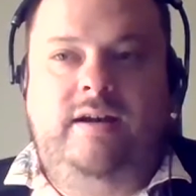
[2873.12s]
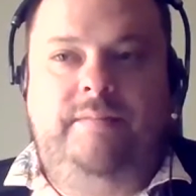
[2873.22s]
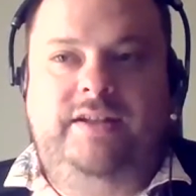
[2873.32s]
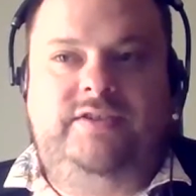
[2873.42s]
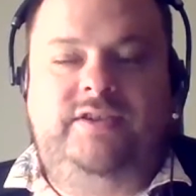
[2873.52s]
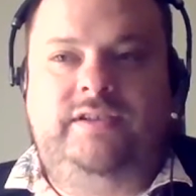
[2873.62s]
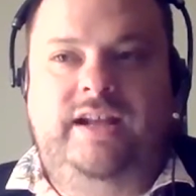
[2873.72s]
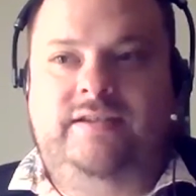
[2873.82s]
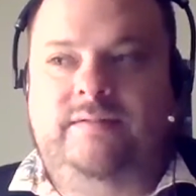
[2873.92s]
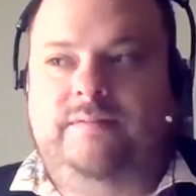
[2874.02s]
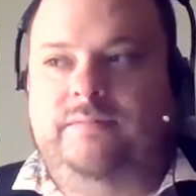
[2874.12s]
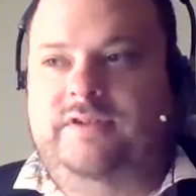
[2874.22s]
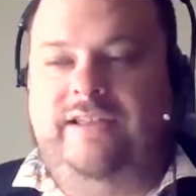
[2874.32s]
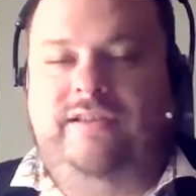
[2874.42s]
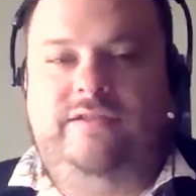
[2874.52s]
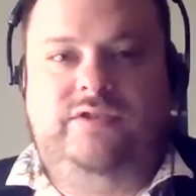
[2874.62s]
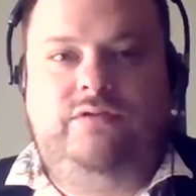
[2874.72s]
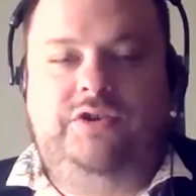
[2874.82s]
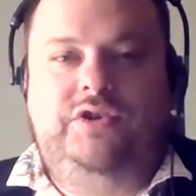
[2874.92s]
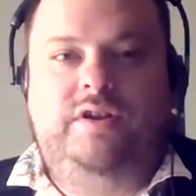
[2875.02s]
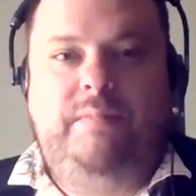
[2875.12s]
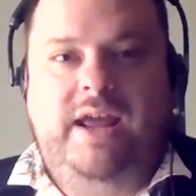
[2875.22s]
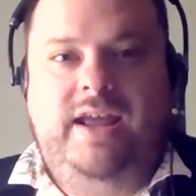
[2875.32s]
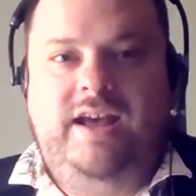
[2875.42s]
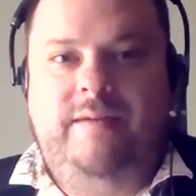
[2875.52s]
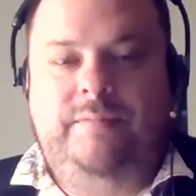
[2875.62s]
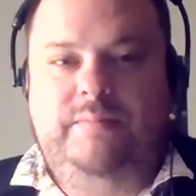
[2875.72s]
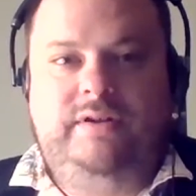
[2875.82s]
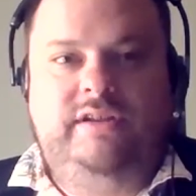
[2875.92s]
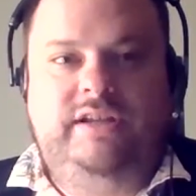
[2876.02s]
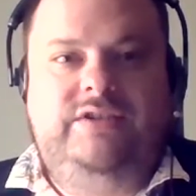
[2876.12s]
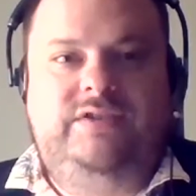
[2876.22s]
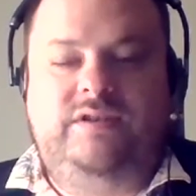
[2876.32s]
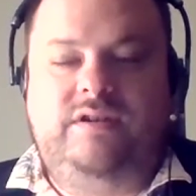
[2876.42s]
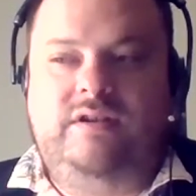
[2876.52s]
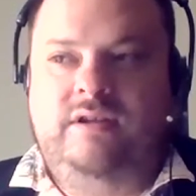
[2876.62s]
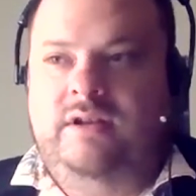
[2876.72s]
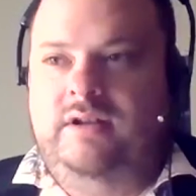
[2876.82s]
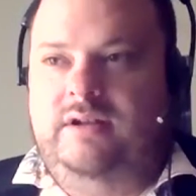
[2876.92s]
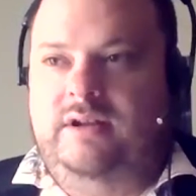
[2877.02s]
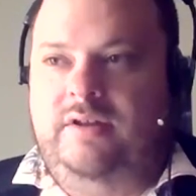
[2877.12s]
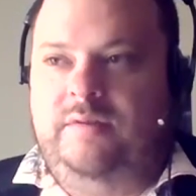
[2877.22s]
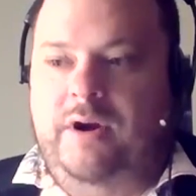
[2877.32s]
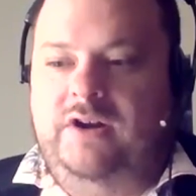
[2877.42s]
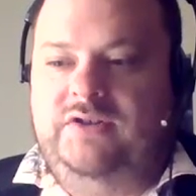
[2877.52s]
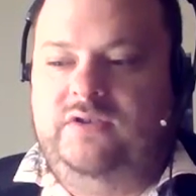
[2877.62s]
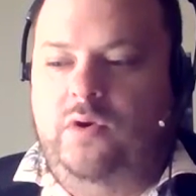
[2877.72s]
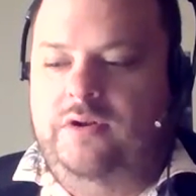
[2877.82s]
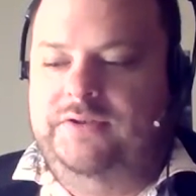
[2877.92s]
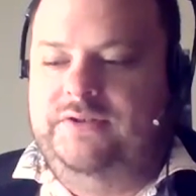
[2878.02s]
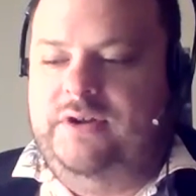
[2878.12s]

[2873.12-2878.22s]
That's just led to death and destruction and mayhem in the Middle East and other parts of the world.